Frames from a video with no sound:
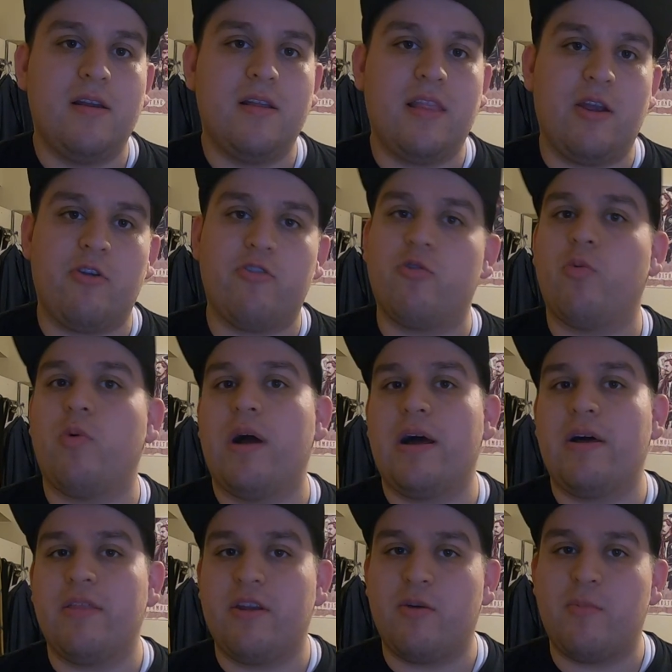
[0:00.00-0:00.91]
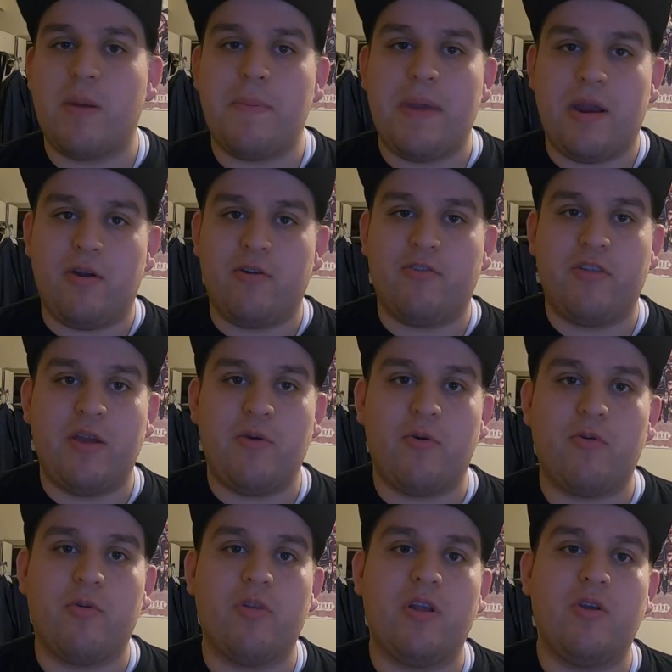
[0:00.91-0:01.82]
There was a while there, my parents they
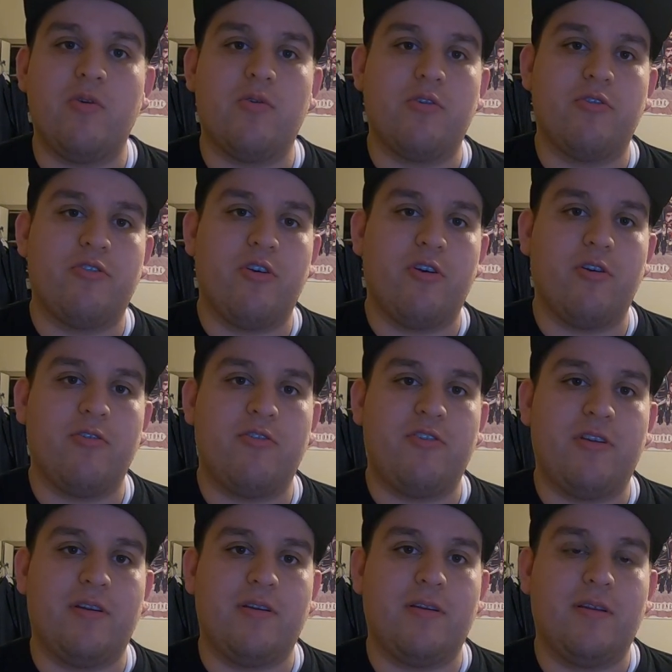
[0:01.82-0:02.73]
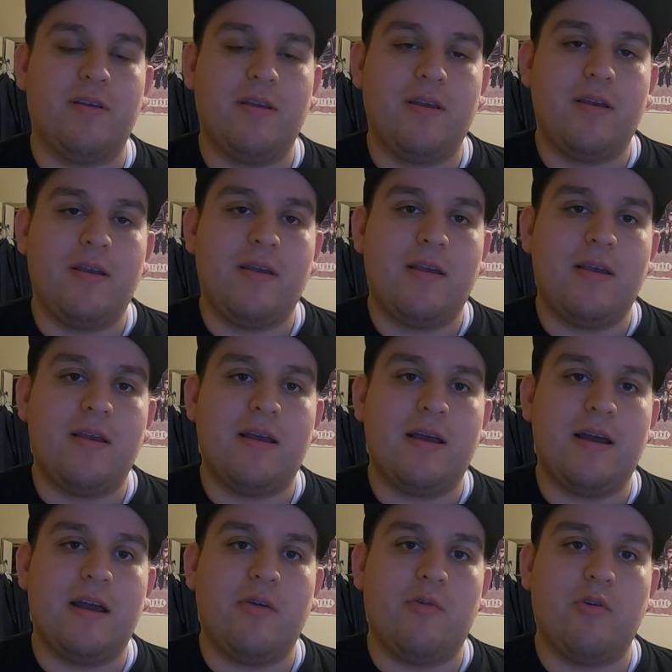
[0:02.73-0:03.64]
weren't really going to church, and
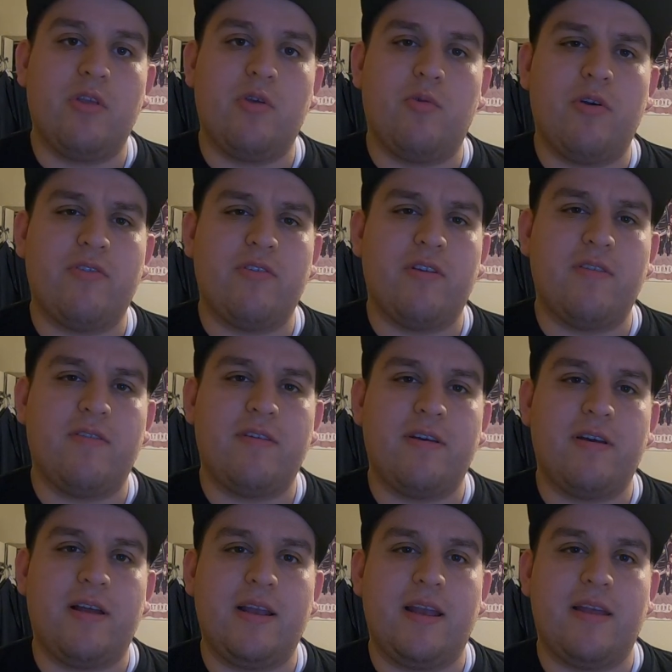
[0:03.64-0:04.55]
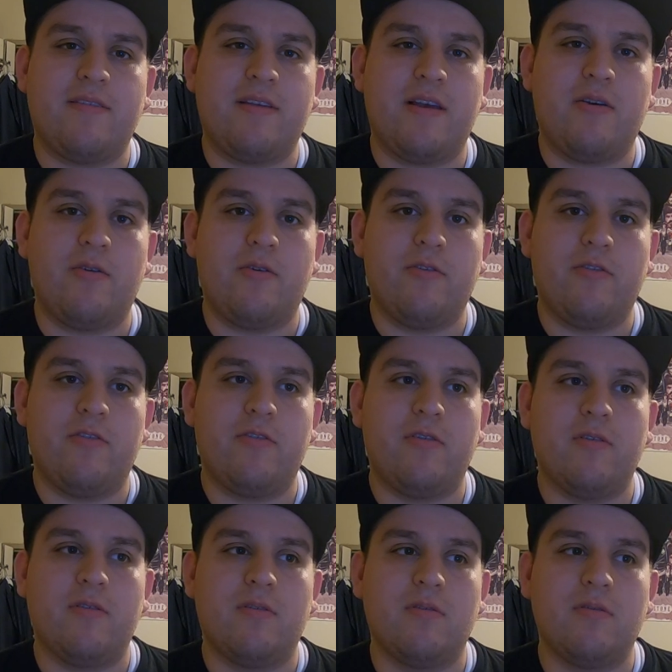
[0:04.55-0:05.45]
it really wasn't until I guess I was
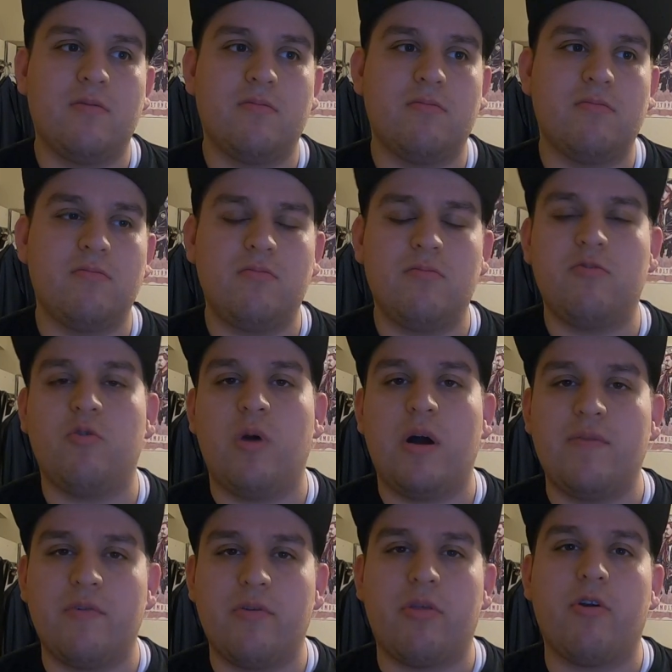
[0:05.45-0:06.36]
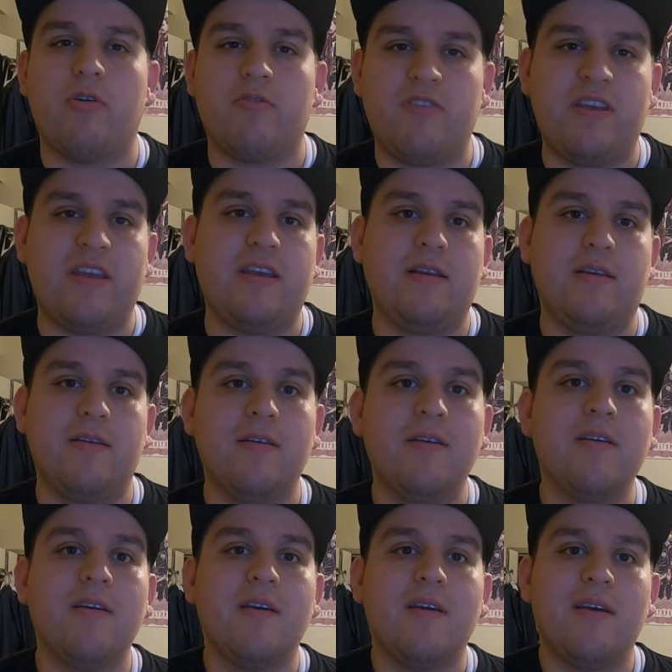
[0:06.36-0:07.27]
12 or 13
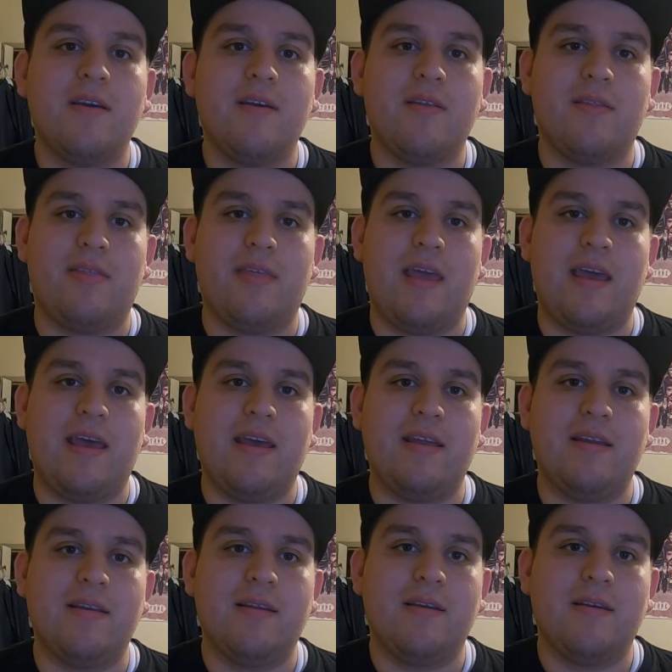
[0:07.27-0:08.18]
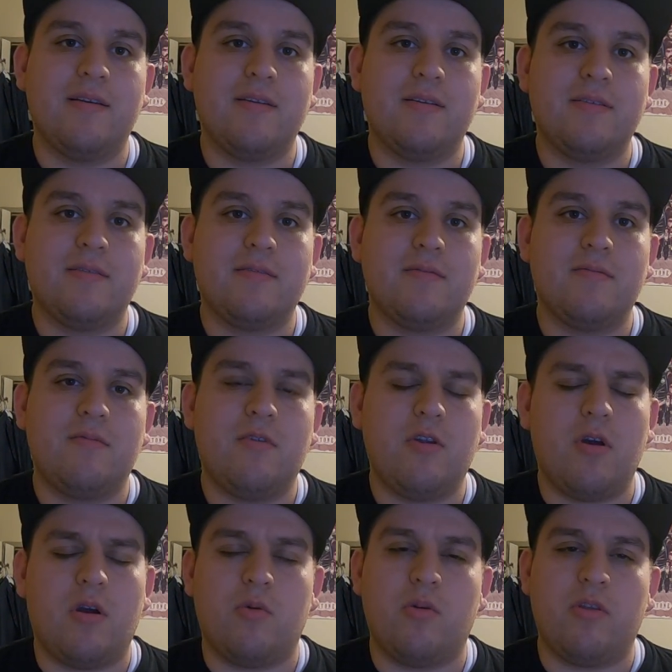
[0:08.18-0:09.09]
that
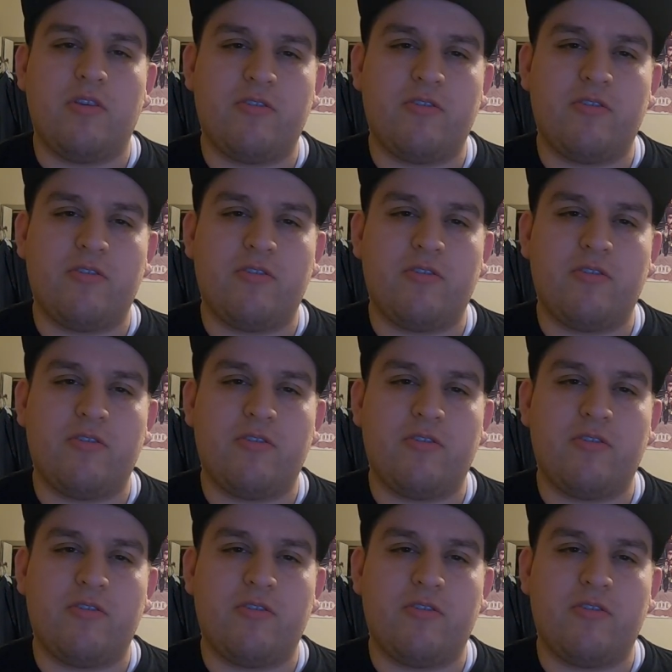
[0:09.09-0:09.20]
I really